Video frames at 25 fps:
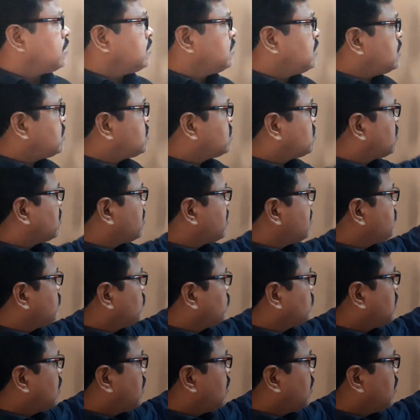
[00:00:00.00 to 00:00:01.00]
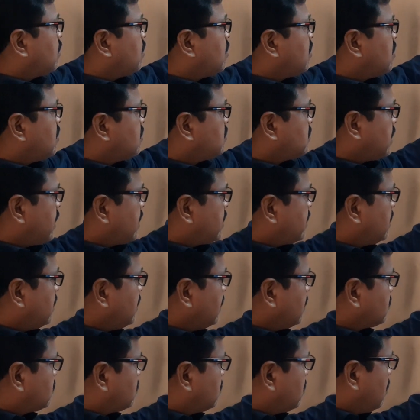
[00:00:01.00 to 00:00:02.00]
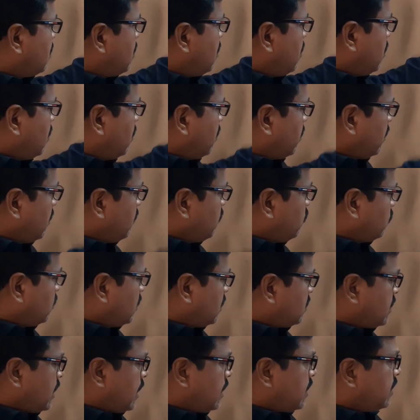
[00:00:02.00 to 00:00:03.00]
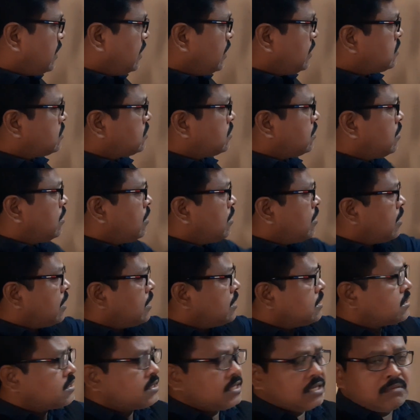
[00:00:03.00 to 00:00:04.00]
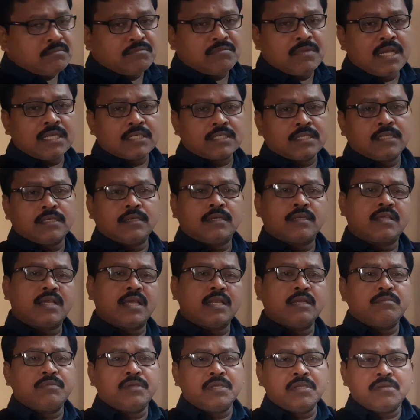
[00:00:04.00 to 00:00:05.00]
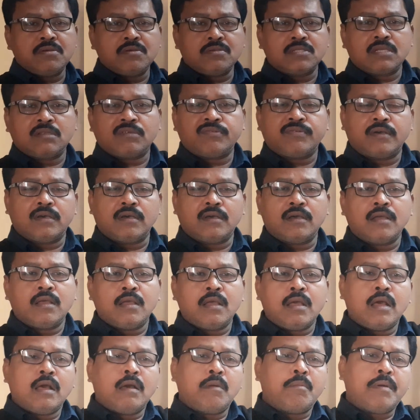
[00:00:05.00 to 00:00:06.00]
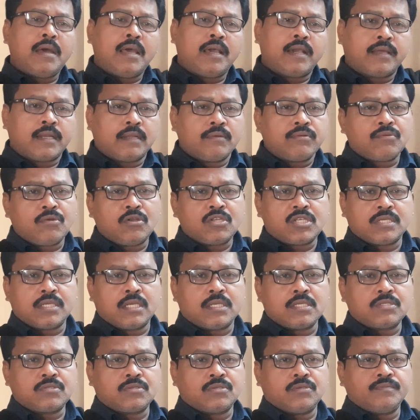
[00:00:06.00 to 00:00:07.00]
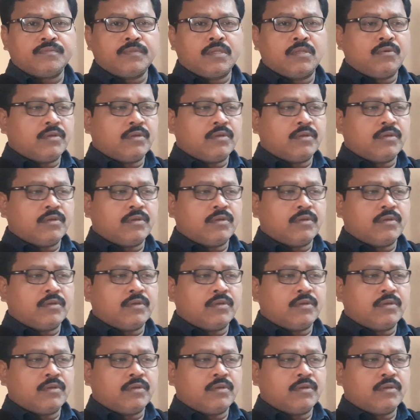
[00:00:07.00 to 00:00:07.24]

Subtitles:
just remove the side headings, and same matter can be used for paragraph question also.